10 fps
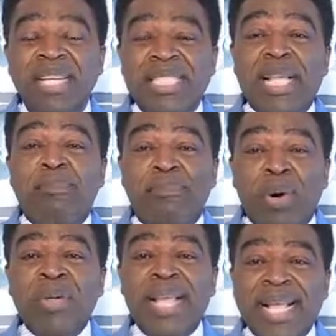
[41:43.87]
The
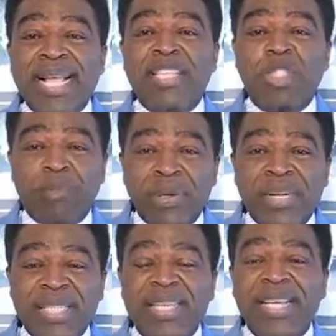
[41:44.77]
born again
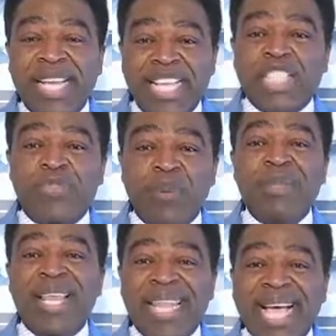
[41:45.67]
spirit is from
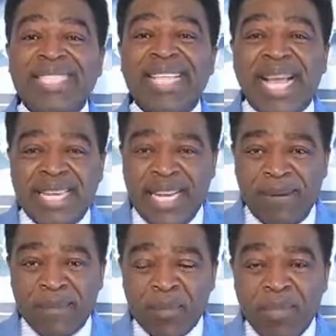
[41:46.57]
the last
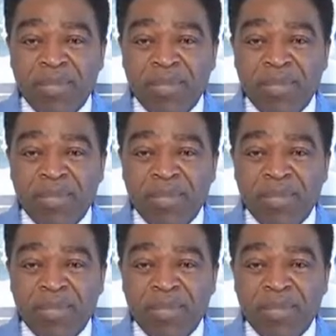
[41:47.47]
Adam.